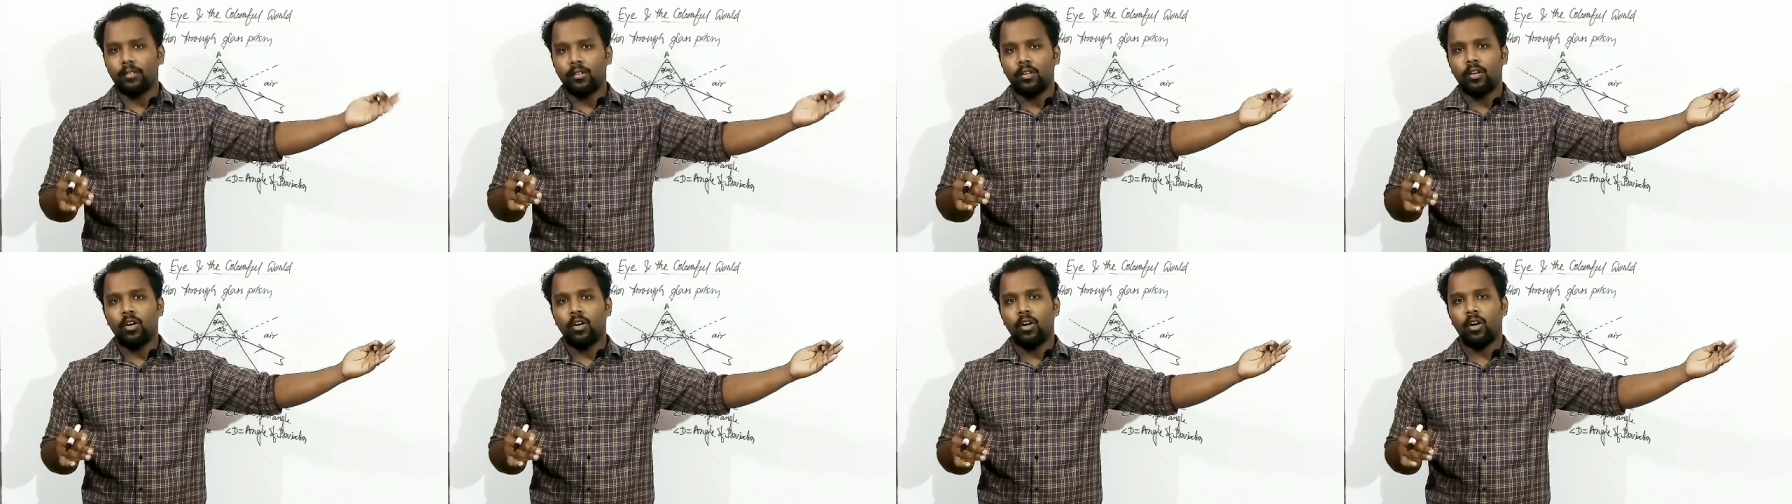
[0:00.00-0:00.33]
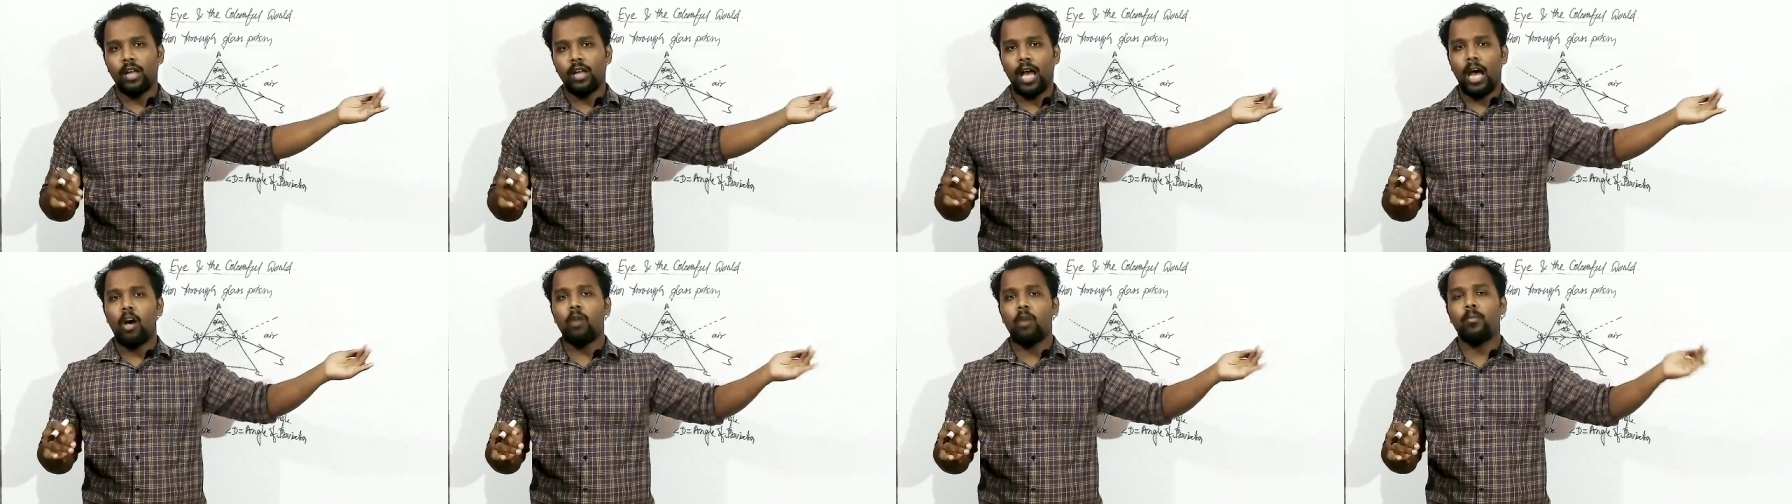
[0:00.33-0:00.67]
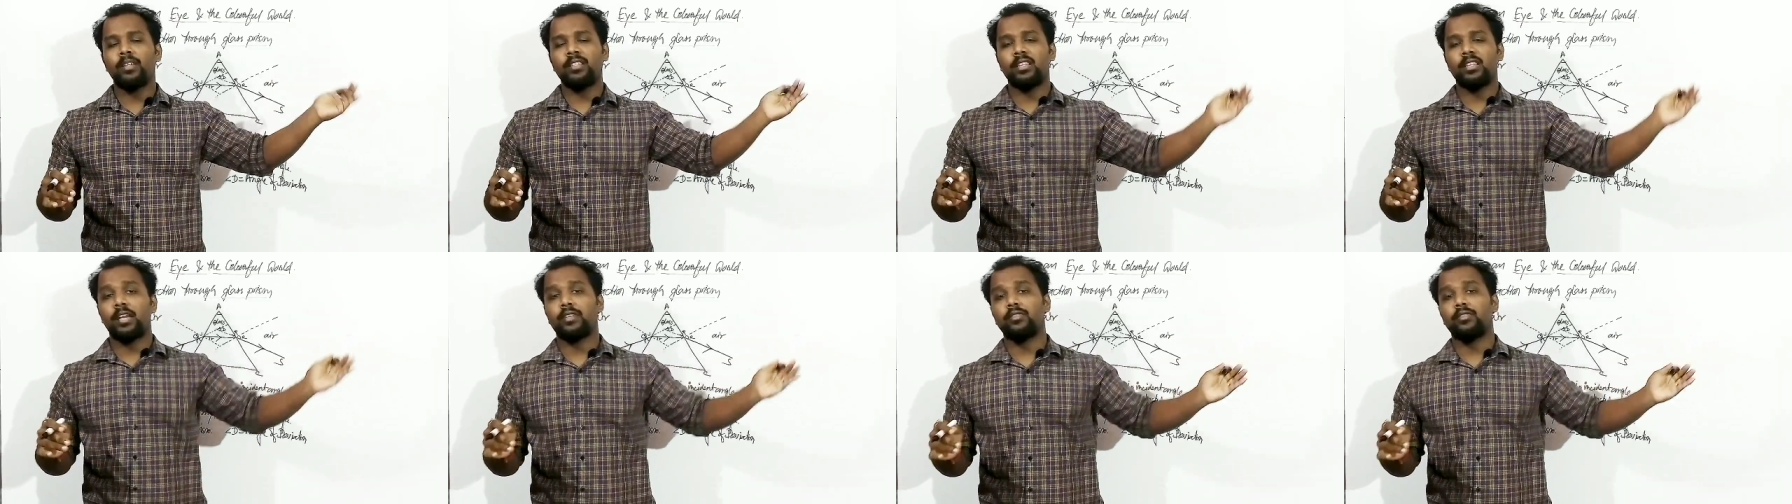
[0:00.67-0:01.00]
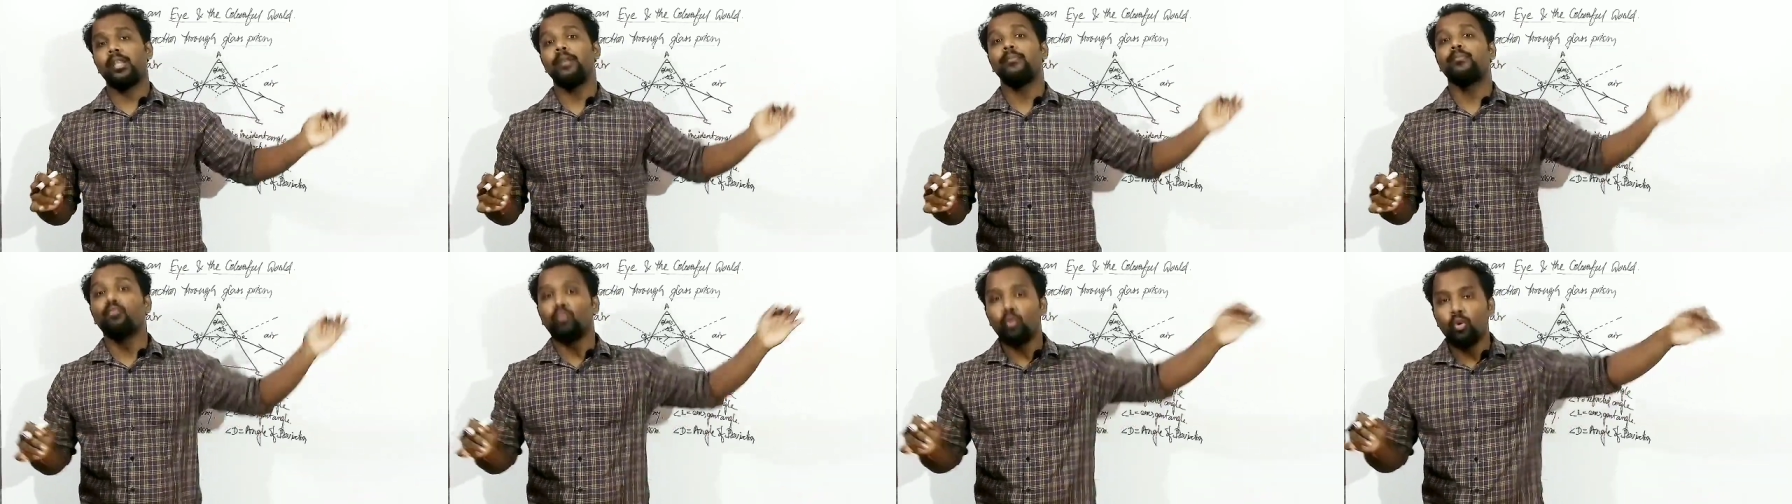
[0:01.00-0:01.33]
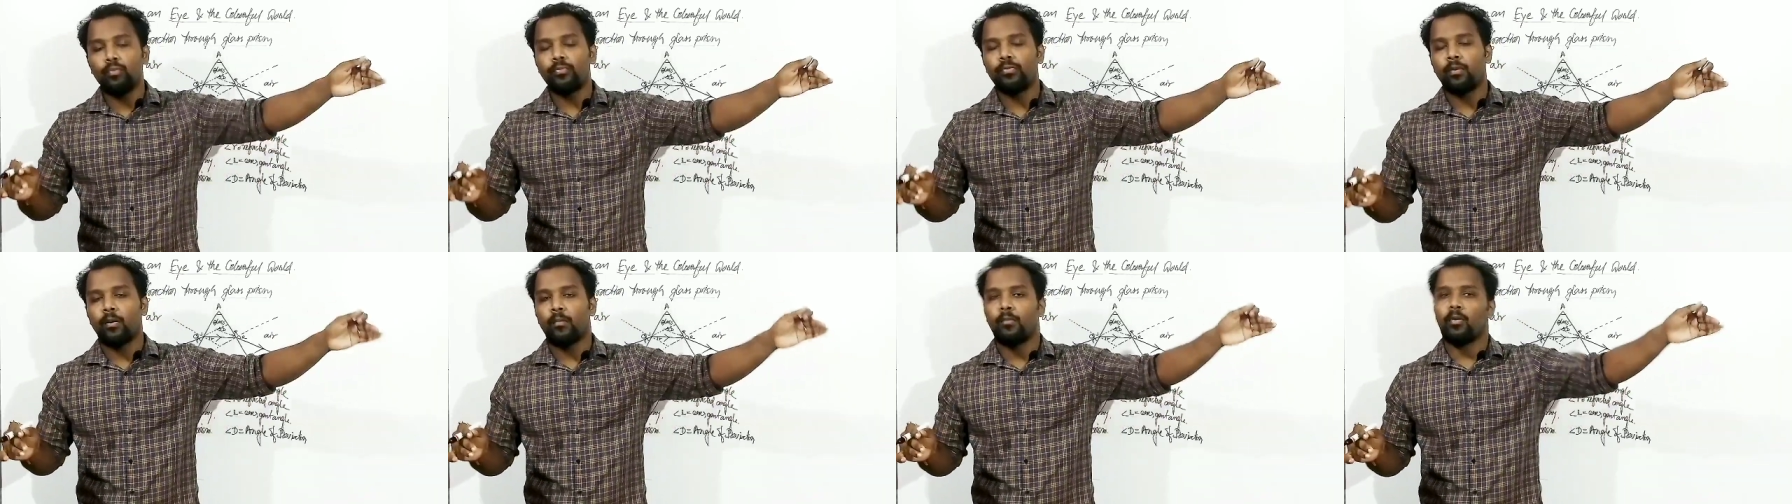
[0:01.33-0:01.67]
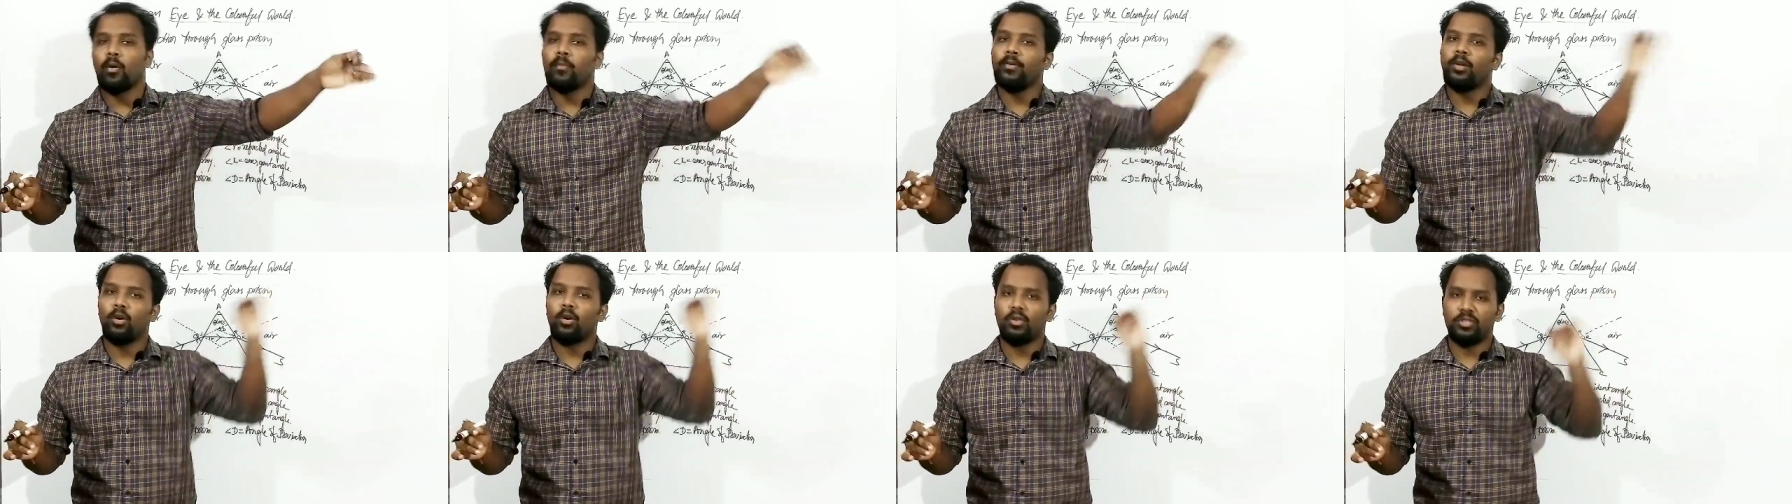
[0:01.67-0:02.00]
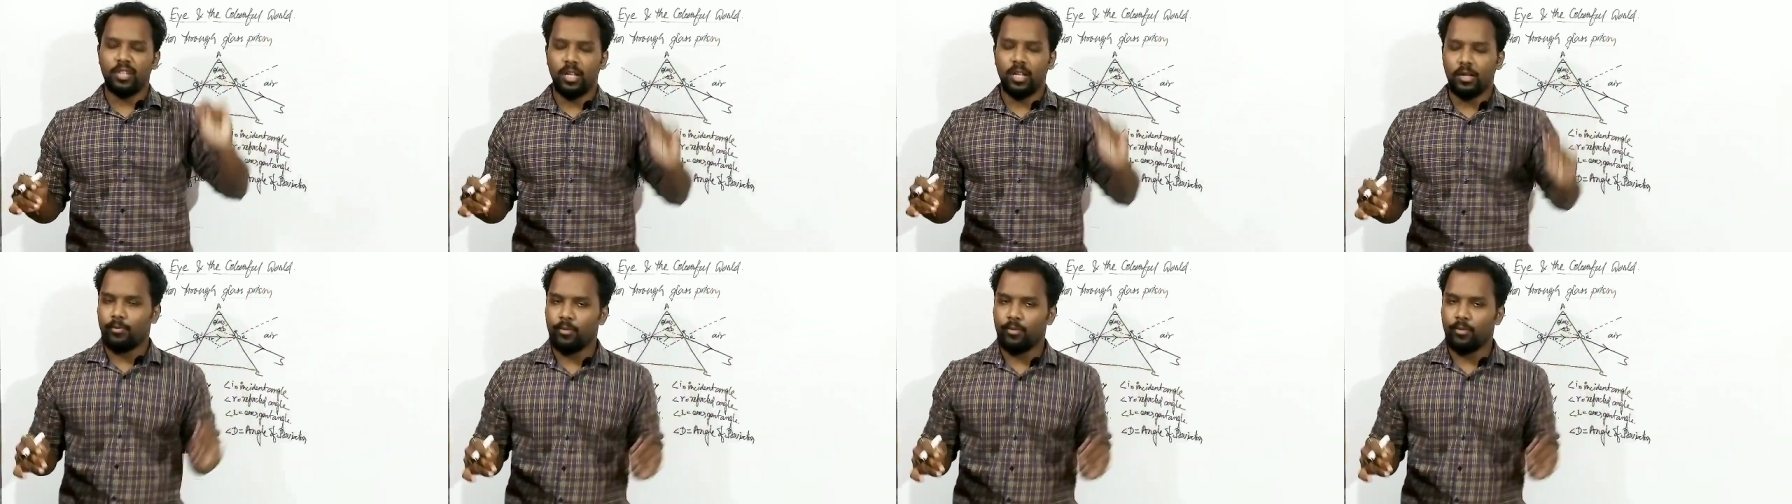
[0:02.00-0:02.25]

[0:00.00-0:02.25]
or how much it actually moves from the original